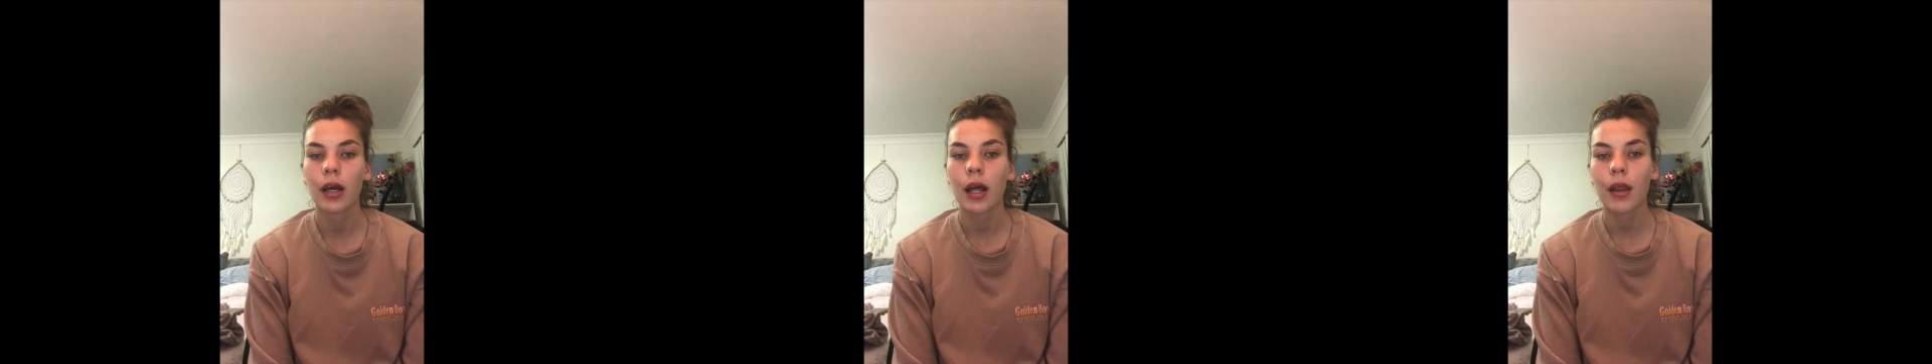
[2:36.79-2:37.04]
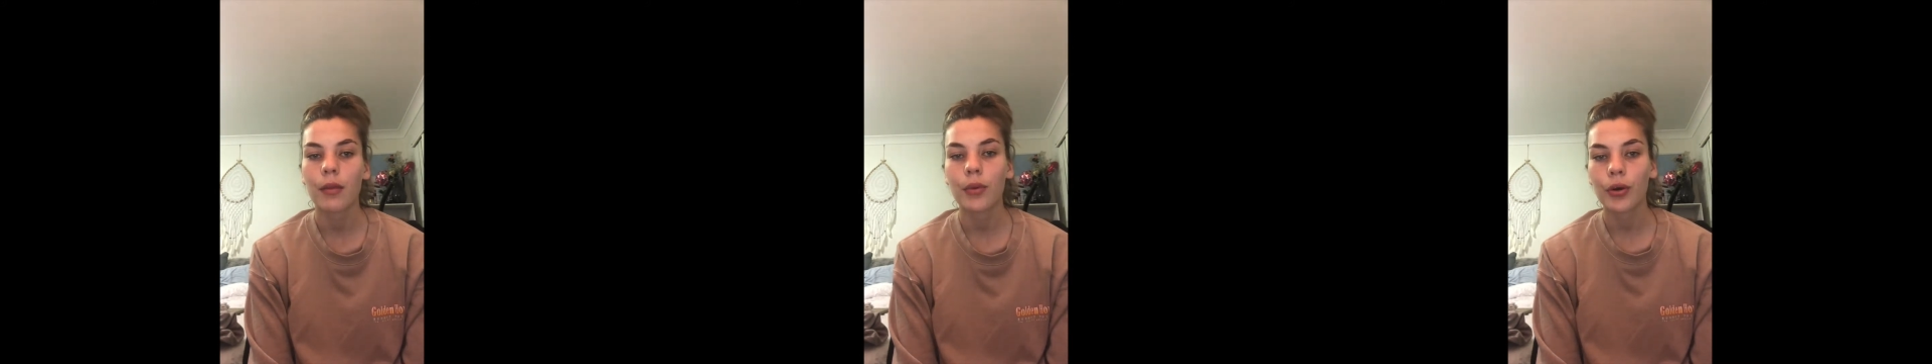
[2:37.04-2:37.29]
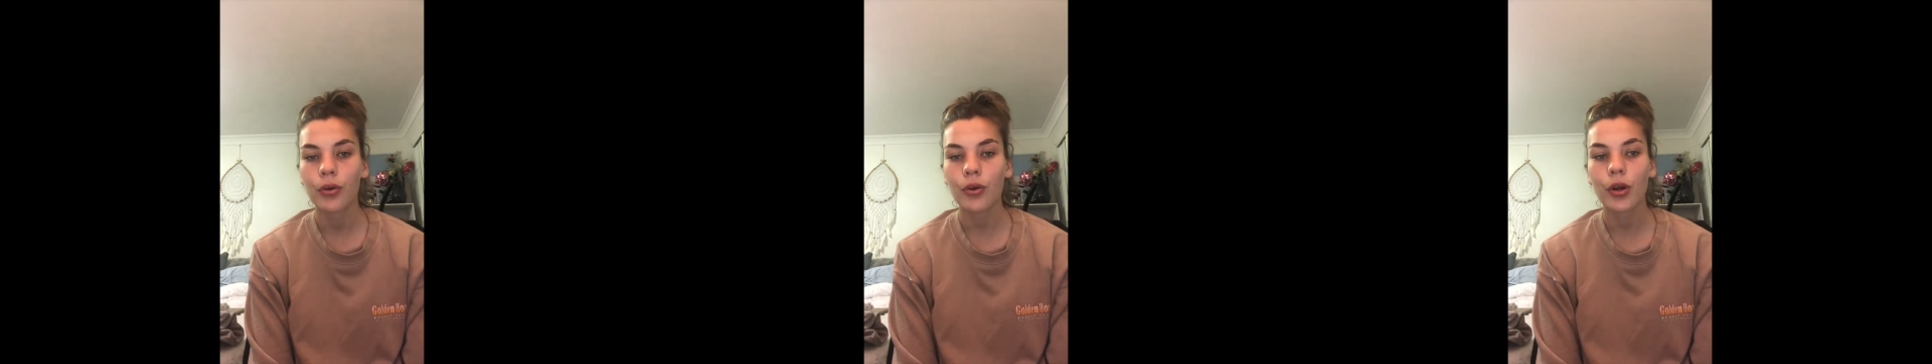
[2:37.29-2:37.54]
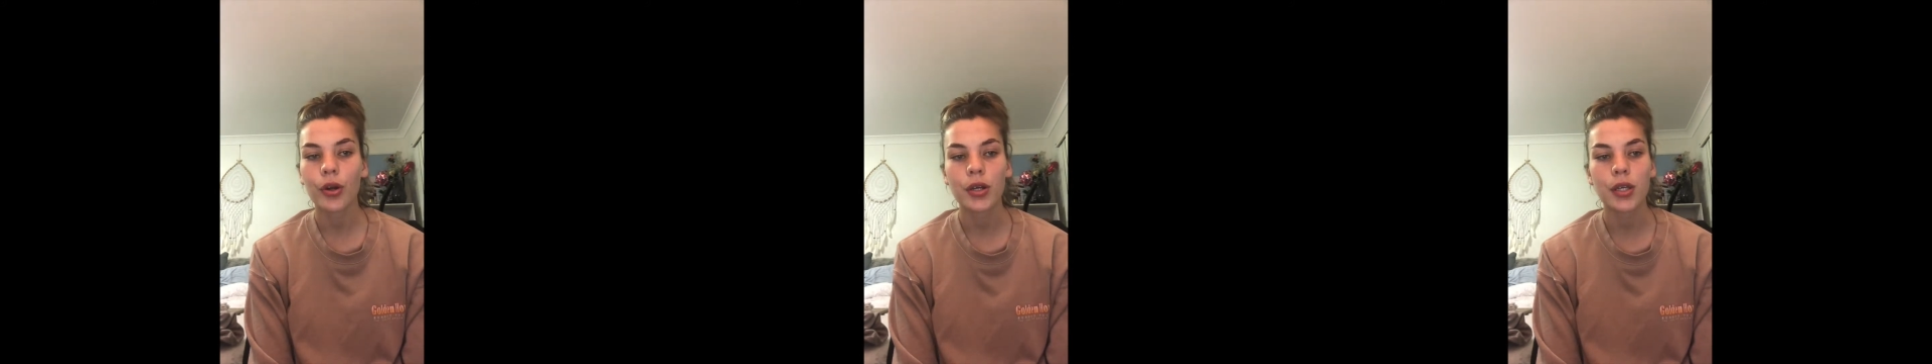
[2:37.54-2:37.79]
The model
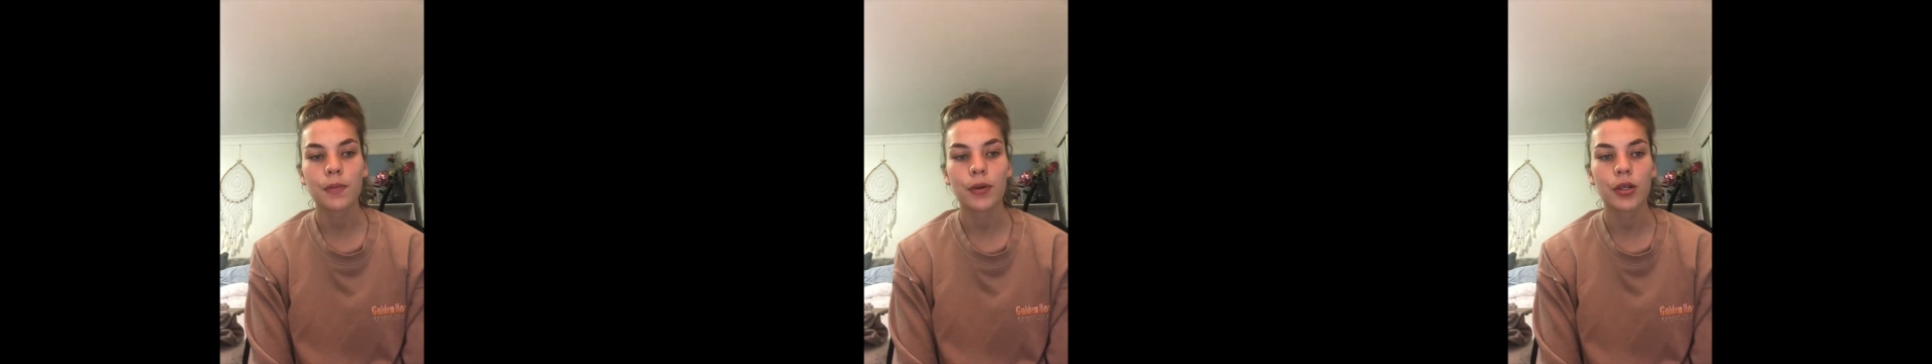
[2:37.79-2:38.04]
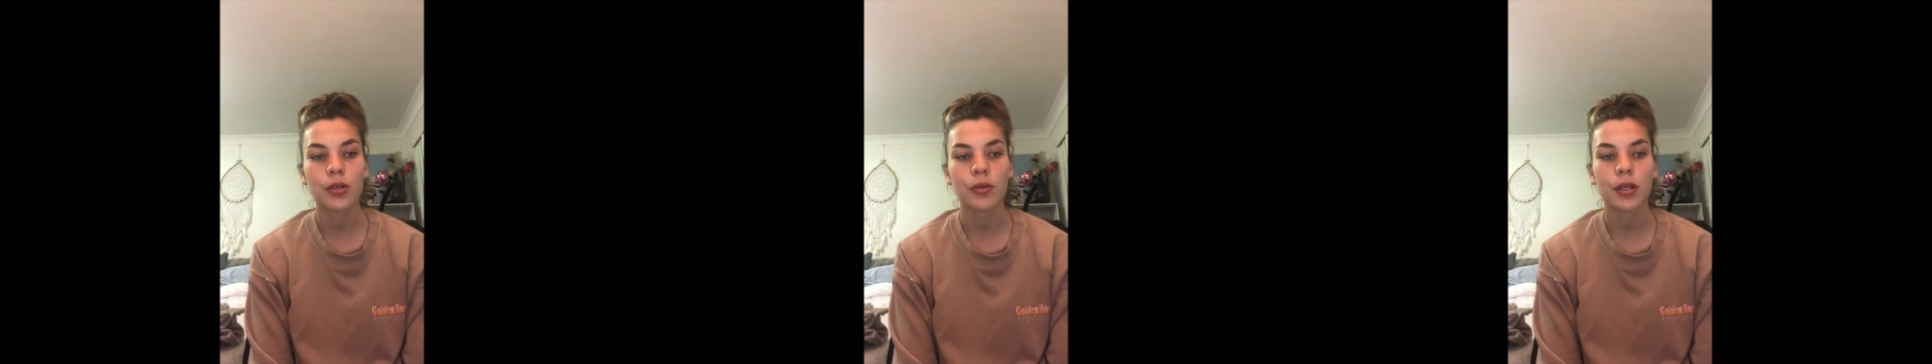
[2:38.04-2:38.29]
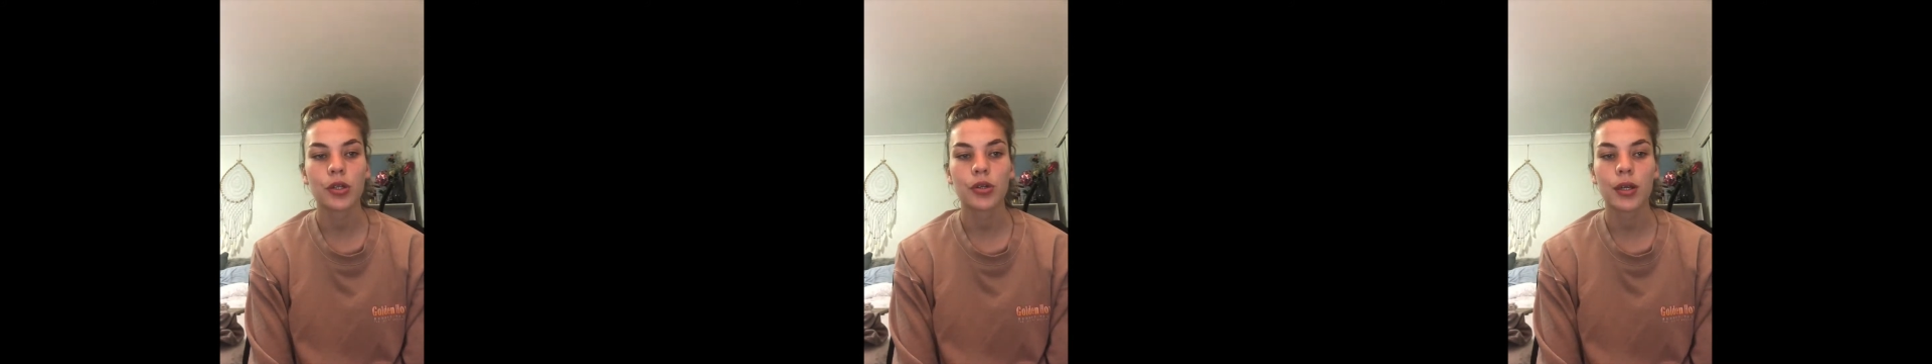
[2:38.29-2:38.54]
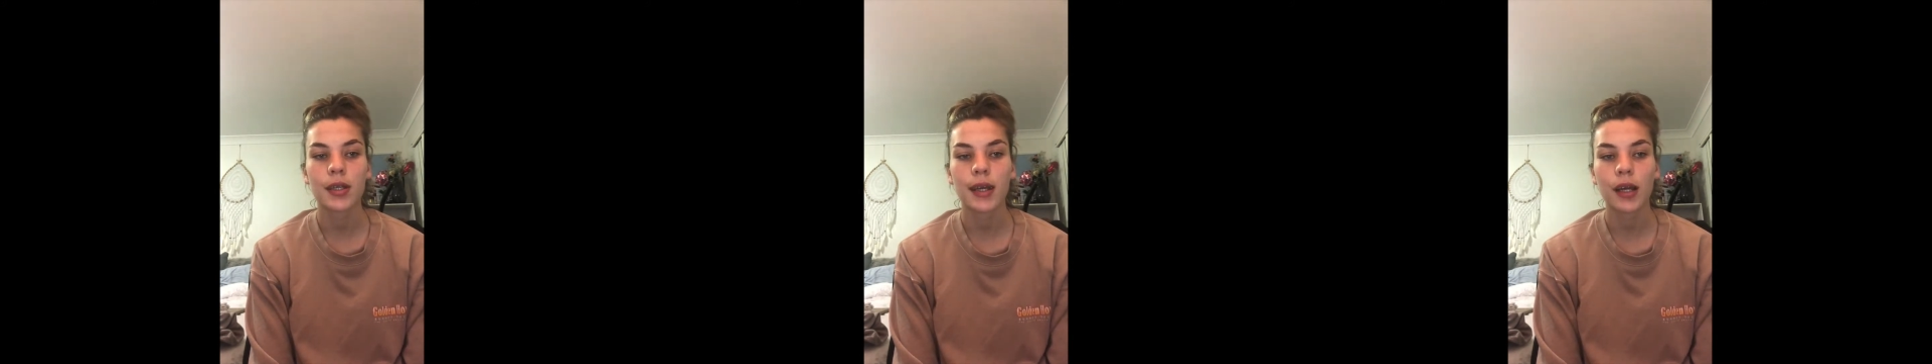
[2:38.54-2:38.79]
corresponds with the
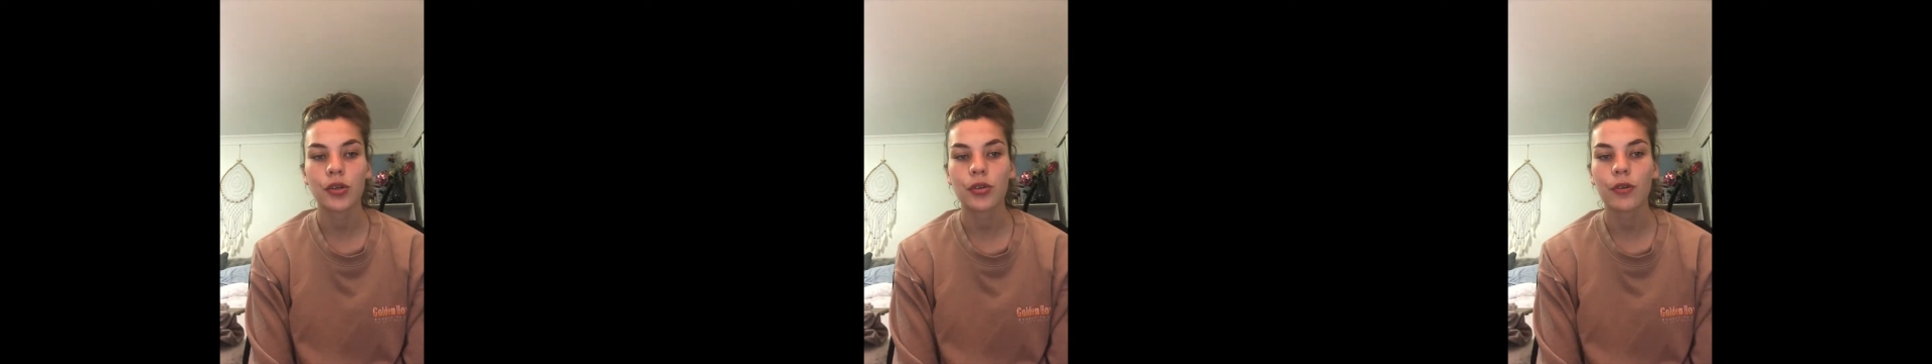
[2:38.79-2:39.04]
transactional